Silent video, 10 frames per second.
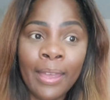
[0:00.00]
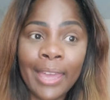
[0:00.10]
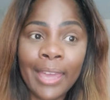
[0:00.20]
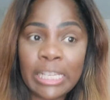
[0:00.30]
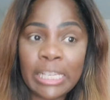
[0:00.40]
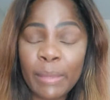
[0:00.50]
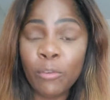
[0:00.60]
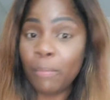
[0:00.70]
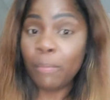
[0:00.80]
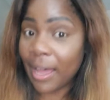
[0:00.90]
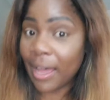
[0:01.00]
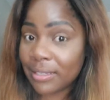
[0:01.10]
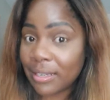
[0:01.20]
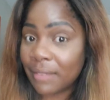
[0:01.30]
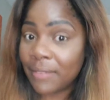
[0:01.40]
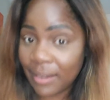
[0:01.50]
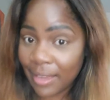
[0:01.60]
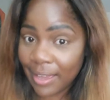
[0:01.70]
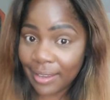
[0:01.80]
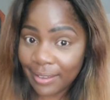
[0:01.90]
It's been more positive than
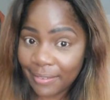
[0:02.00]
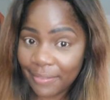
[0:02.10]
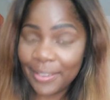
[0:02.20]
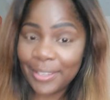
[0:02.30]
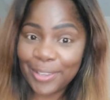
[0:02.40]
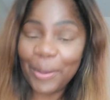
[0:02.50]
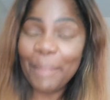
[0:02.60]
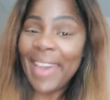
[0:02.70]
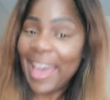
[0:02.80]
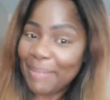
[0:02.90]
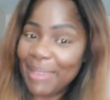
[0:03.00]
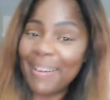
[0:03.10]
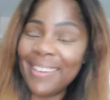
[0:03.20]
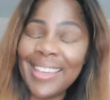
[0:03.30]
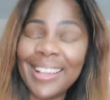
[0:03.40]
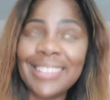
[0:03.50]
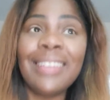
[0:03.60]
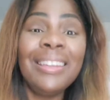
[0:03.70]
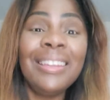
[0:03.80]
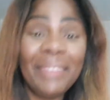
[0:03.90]
negative. So I'm happy about that because I
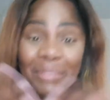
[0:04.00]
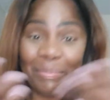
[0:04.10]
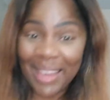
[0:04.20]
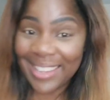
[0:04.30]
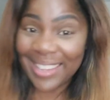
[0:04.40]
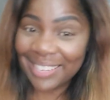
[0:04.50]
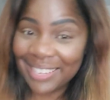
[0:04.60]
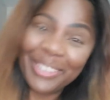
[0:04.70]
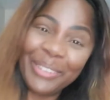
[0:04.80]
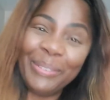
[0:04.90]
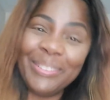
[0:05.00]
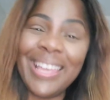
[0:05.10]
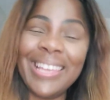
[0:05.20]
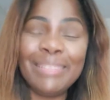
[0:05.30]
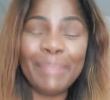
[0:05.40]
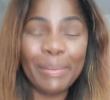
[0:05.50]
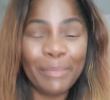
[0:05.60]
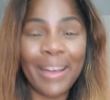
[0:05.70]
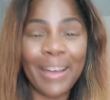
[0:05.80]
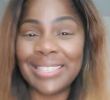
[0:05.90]
love giving positive news. Like it's been more
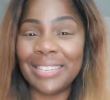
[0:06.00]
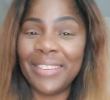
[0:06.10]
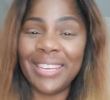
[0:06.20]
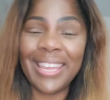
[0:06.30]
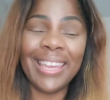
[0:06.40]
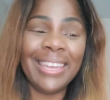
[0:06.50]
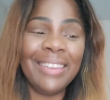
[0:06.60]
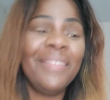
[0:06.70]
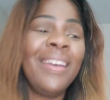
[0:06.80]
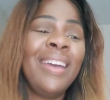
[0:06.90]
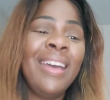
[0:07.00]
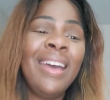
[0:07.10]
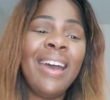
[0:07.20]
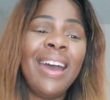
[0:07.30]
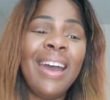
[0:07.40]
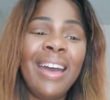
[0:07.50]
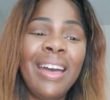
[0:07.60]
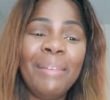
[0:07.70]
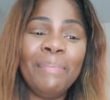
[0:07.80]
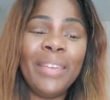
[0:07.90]
positive than negative.
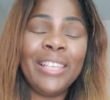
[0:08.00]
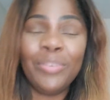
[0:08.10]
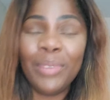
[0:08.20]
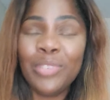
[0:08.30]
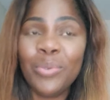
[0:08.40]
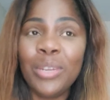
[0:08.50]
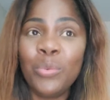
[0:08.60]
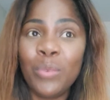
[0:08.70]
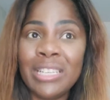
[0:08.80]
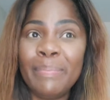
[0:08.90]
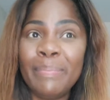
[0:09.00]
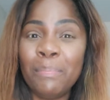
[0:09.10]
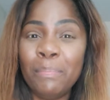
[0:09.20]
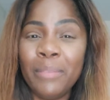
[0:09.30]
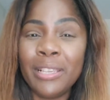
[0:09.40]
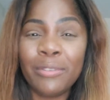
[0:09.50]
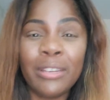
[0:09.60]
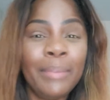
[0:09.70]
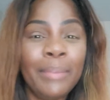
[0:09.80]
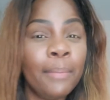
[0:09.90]
And 2021 is going
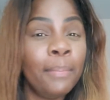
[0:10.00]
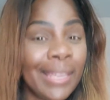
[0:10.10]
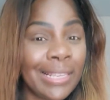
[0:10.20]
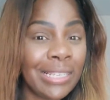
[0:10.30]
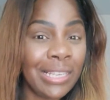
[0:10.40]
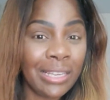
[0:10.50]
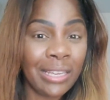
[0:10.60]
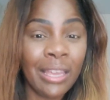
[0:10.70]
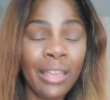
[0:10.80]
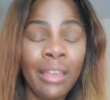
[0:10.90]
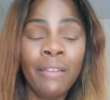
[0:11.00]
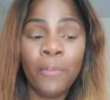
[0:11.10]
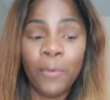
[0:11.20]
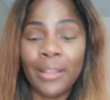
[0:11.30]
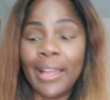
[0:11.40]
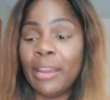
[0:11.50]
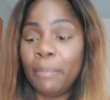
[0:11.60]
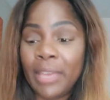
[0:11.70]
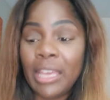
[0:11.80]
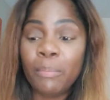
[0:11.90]
to be a blessing for a lot of
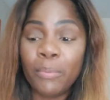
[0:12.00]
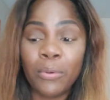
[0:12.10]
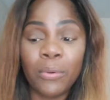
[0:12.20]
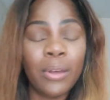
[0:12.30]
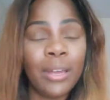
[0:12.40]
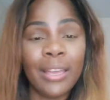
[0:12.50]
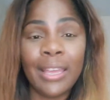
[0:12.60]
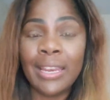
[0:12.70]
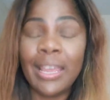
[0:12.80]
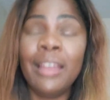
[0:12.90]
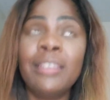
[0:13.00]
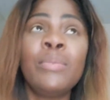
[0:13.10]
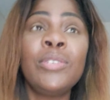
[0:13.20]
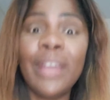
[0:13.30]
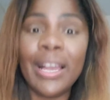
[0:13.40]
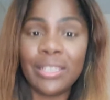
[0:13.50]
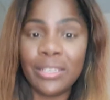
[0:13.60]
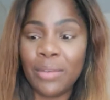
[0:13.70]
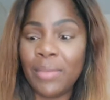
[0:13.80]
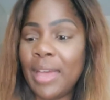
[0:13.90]
people. And I just want you guys to
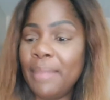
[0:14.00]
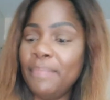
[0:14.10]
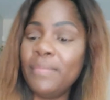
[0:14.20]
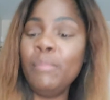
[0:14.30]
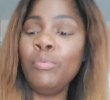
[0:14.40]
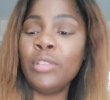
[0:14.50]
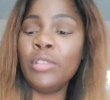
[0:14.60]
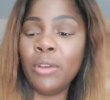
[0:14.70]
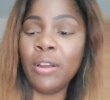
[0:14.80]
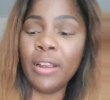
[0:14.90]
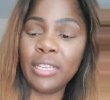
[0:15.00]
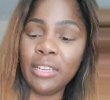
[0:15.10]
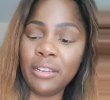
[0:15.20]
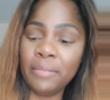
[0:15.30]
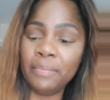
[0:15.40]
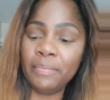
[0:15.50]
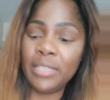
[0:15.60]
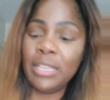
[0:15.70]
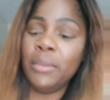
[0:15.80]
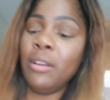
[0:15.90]
know that. Let me pull some cards here.
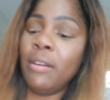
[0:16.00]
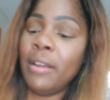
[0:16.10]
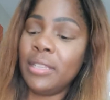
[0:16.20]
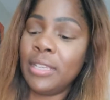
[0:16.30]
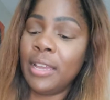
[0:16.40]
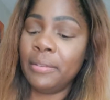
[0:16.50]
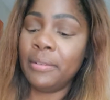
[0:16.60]
See what the cards say.